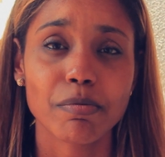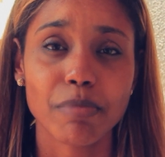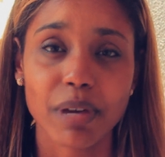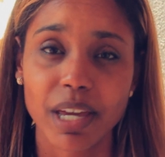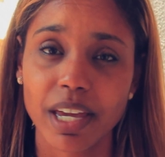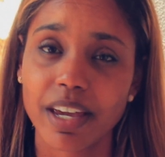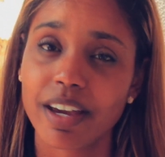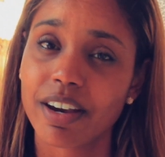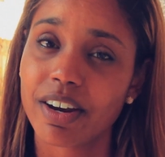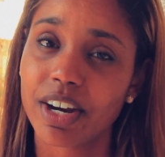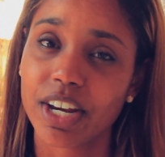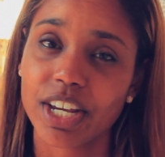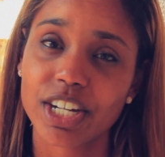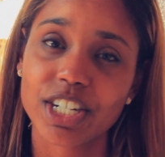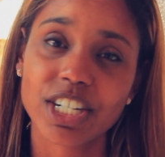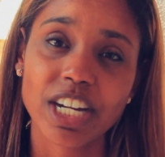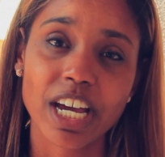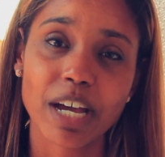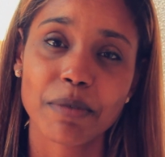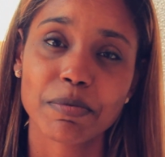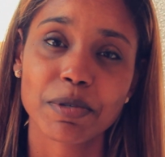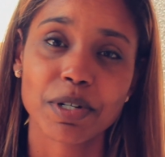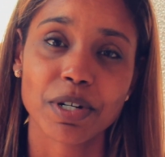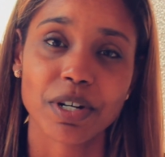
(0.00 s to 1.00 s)
Bay Area
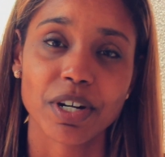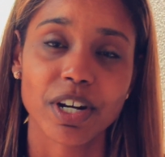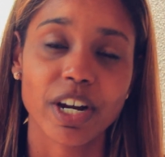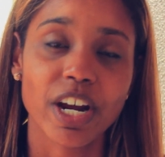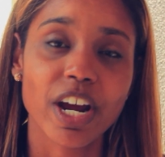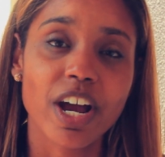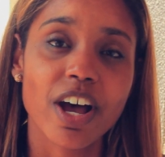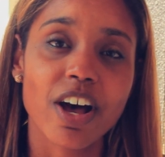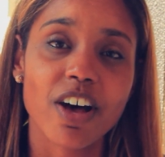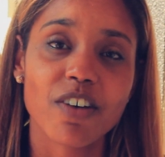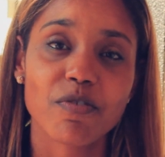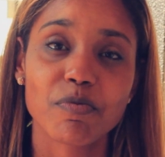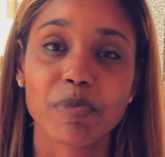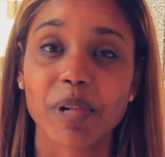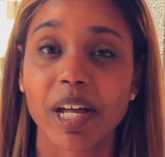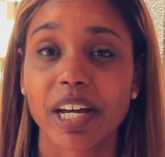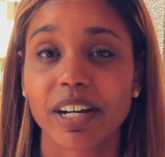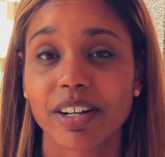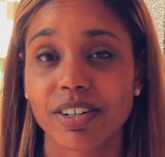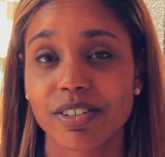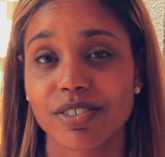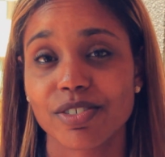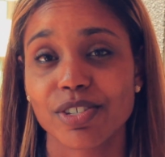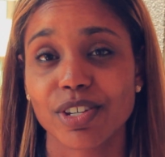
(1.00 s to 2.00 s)
chapter of
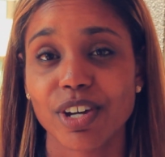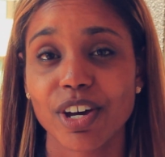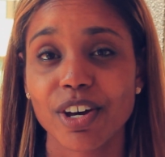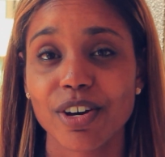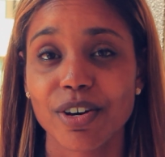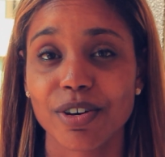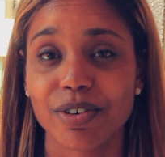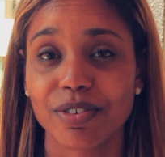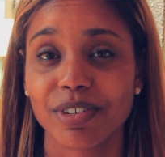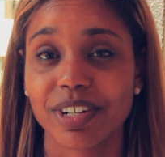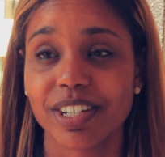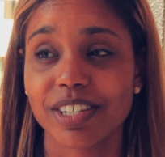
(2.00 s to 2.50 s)
Black Girls Code.